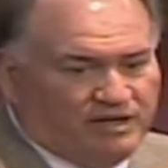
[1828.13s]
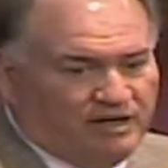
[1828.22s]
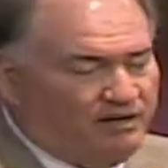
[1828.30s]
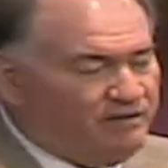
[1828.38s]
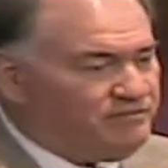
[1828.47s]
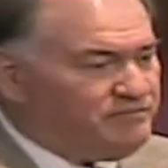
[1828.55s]

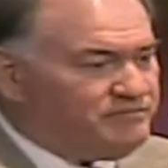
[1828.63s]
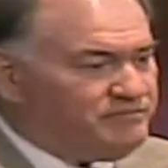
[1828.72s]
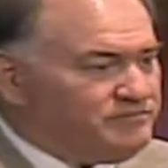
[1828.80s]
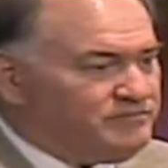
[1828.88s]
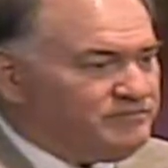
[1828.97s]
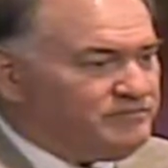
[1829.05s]
Uh,
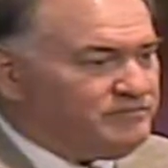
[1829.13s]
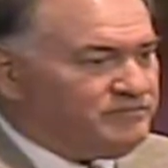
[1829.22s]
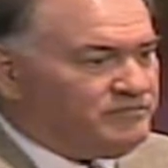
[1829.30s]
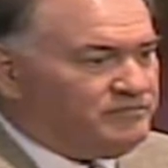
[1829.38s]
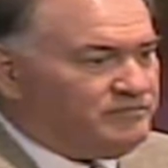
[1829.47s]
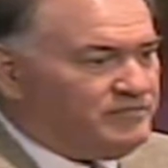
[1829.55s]

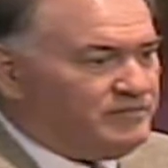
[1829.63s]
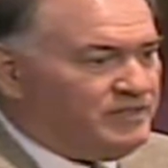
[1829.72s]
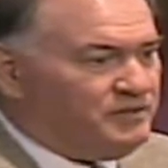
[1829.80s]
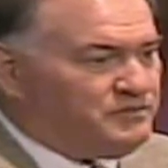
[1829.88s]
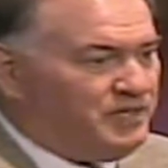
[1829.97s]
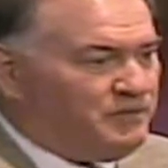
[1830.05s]

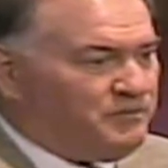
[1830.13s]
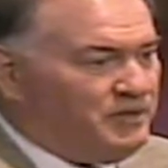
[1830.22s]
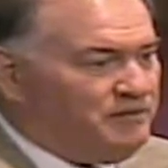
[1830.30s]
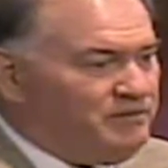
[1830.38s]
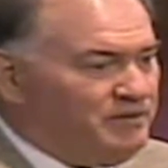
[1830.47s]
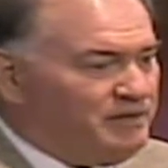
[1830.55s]
they'll say,
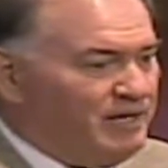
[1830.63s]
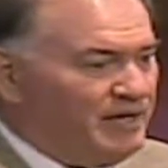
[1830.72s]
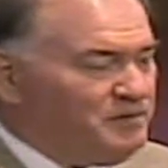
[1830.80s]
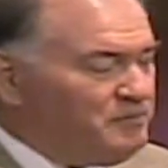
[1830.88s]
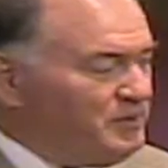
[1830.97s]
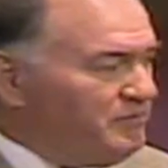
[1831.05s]
"Well, I
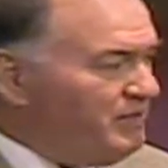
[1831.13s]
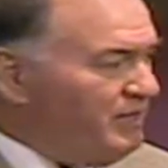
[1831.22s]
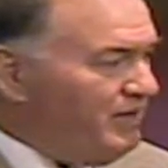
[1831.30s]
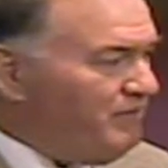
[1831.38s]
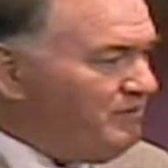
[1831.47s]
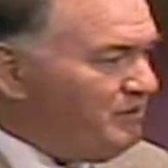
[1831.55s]
don't believe in
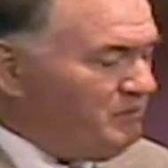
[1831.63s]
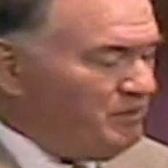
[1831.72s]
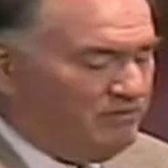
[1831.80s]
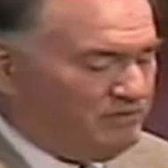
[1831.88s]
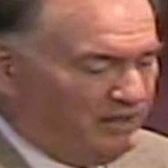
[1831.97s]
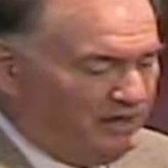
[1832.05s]
heaven. I
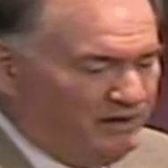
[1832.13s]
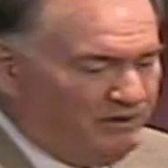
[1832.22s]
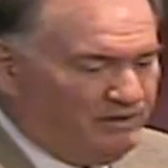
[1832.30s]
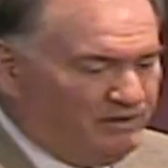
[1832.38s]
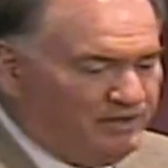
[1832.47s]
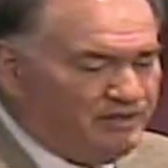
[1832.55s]
believe there's a
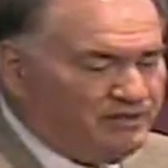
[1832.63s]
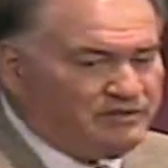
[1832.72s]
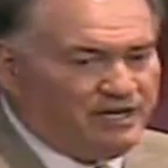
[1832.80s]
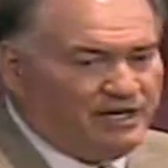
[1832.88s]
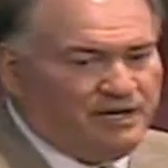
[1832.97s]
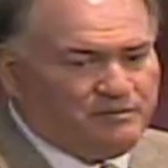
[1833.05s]
hell. I think you
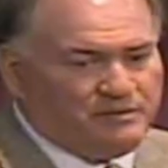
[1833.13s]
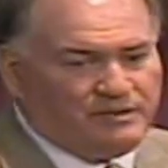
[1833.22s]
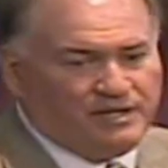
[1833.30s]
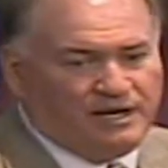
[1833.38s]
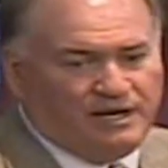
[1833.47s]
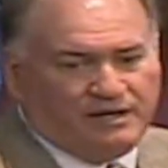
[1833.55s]
just die when
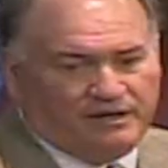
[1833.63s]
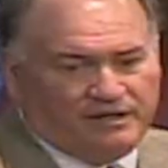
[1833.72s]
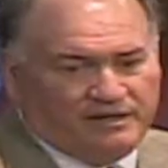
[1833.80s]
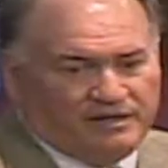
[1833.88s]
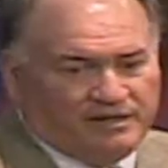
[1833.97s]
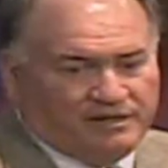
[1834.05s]
you die.
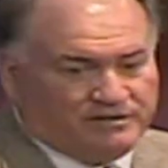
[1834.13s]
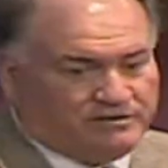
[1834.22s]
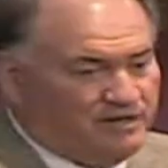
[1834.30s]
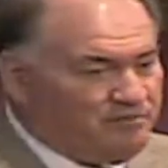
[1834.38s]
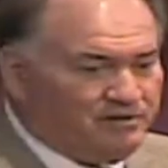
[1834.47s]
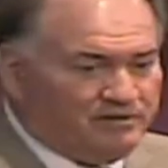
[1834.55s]

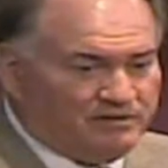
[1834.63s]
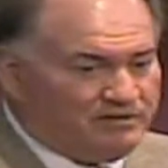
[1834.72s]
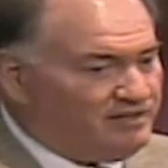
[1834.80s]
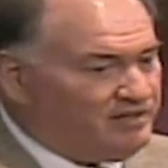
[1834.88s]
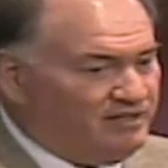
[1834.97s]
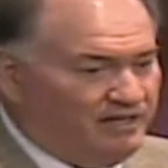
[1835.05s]
So I'm gonna,
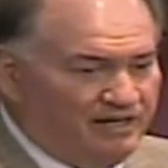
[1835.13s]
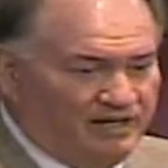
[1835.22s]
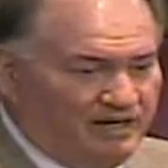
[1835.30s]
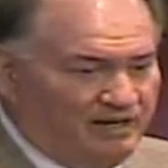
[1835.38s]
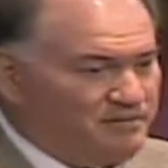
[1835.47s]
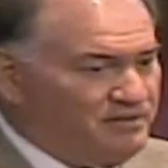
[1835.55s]

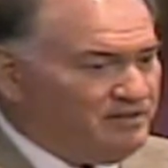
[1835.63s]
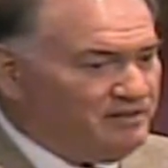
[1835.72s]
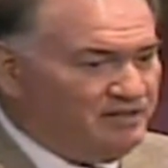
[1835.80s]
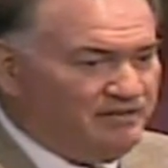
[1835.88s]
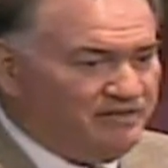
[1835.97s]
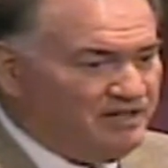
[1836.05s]
I'm gonna
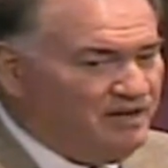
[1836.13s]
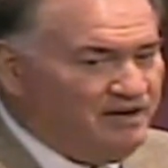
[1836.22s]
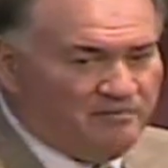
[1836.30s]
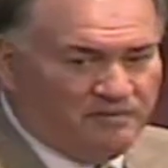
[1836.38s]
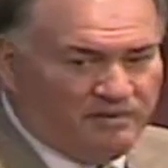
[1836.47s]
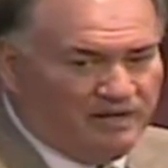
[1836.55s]
live it
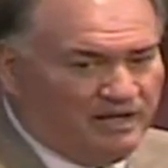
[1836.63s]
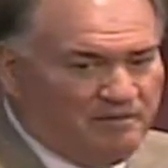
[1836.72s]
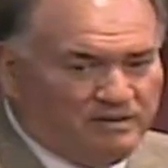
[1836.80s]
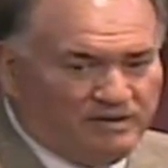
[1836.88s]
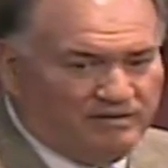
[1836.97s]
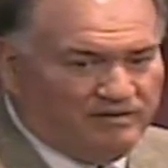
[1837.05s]
up while
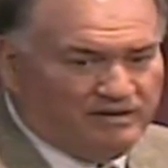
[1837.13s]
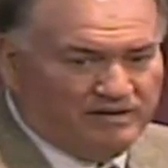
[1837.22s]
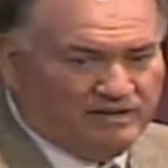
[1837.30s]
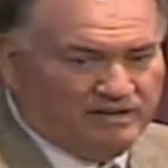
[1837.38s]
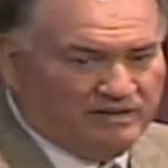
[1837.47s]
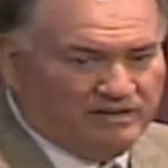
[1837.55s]
I'm here."
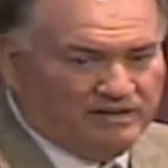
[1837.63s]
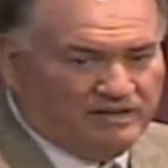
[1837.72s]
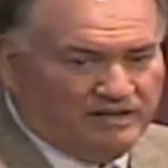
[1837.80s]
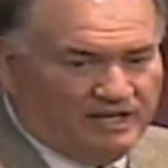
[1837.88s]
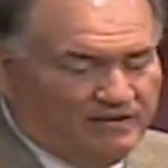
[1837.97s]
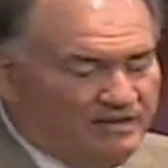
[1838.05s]

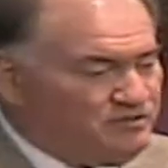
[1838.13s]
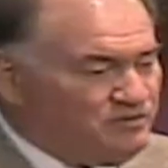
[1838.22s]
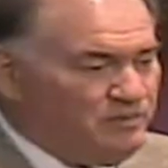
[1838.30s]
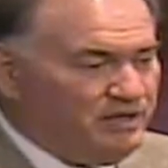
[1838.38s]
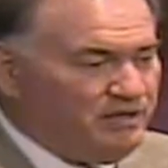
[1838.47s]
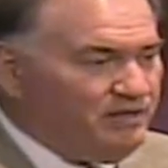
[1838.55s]
And that's
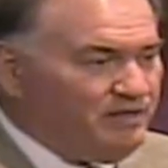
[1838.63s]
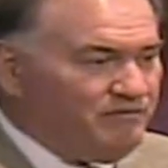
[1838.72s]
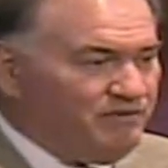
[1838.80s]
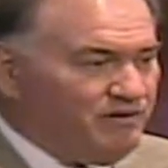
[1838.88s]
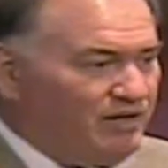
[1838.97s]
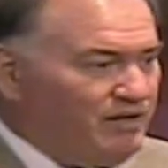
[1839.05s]
the way they
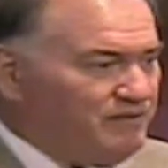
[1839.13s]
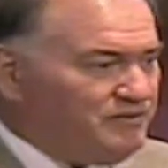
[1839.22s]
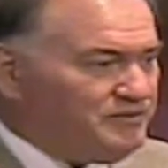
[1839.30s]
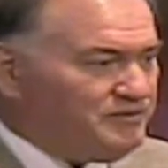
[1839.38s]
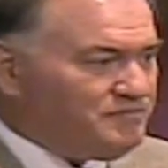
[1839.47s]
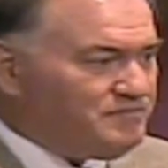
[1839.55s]
live their lives.